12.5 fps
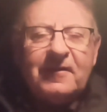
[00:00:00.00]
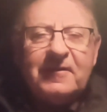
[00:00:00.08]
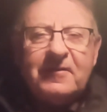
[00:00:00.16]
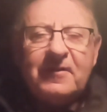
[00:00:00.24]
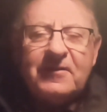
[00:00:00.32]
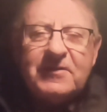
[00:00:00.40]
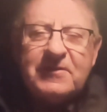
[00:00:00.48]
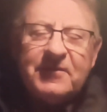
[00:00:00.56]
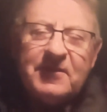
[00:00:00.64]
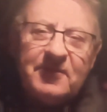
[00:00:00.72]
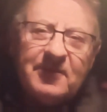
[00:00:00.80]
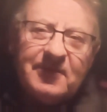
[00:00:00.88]
I know those
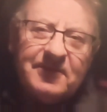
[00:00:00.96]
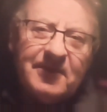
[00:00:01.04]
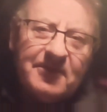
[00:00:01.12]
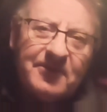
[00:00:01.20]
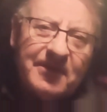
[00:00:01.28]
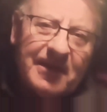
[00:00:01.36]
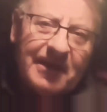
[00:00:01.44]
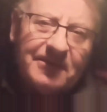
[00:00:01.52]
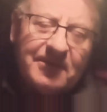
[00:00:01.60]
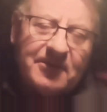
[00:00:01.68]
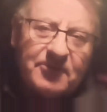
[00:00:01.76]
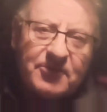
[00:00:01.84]
of you that know the
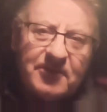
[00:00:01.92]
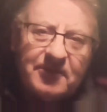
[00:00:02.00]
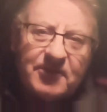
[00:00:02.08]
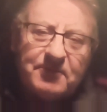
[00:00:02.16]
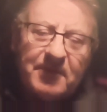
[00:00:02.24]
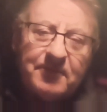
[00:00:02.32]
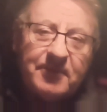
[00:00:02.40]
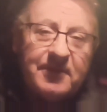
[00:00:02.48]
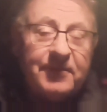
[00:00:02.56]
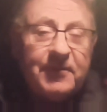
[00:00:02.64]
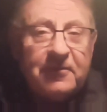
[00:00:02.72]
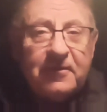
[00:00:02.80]
Anglican Church,
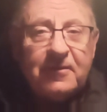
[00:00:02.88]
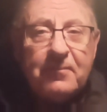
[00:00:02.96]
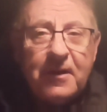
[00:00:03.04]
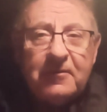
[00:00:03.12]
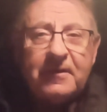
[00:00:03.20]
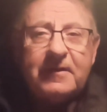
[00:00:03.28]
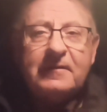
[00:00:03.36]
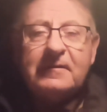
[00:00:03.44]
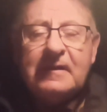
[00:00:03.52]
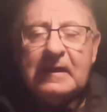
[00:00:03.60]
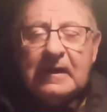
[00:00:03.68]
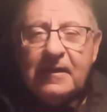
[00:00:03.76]
maybe if you're in
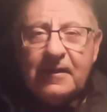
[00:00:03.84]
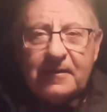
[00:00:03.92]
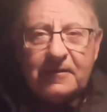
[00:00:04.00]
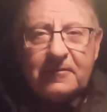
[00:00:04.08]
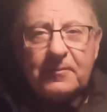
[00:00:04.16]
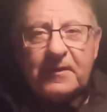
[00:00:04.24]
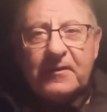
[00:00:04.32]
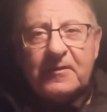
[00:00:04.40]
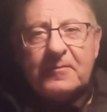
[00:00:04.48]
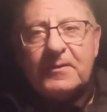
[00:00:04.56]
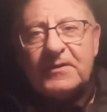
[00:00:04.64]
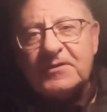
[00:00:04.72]
America, it'll be
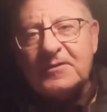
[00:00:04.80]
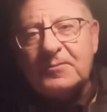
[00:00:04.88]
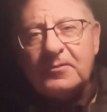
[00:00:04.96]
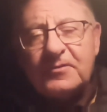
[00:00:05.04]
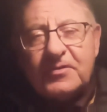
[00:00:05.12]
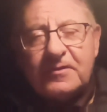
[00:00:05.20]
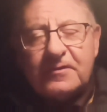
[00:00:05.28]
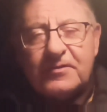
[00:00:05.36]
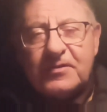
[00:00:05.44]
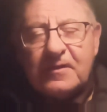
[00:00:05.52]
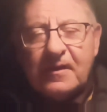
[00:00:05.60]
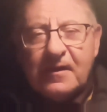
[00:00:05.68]
the Episcopal
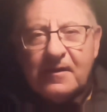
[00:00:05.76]
Church.